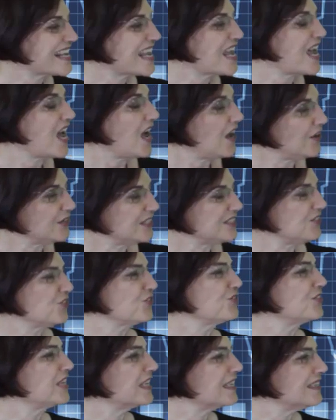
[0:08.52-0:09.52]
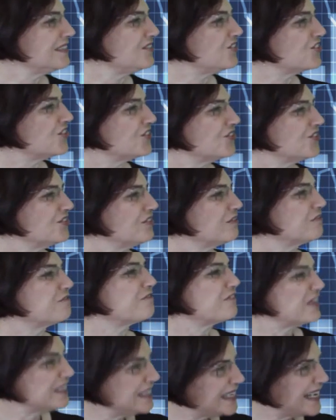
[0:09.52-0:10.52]
How did you get into
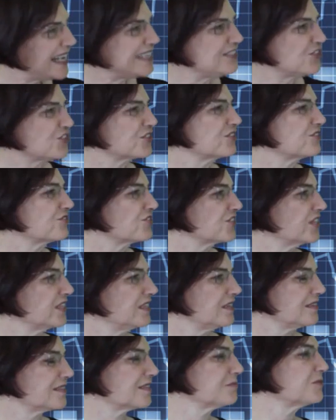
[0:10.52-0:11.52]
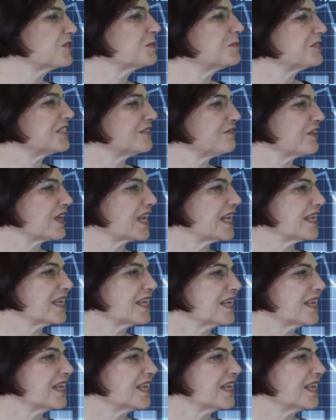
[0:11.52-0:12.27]
financial journalism specifically?